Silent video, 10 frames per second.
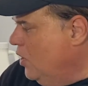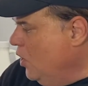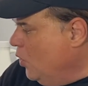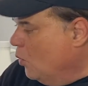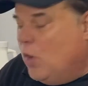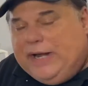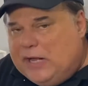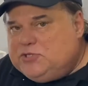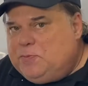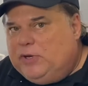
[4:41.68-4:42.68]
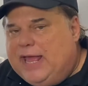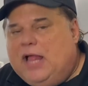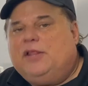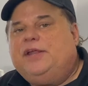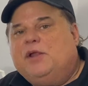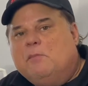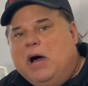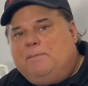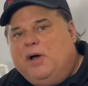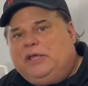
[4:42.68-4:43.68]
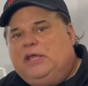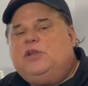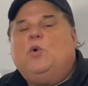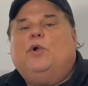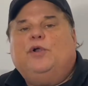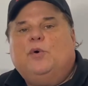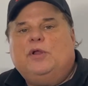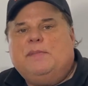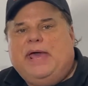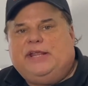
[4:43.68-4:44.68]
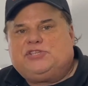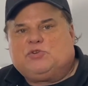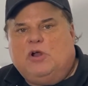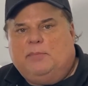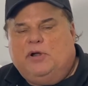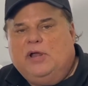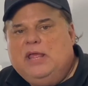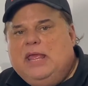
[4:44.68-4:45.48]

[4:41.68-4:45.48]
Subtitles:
1 ounce per gallon in a mop bucket or an automatic scrubber.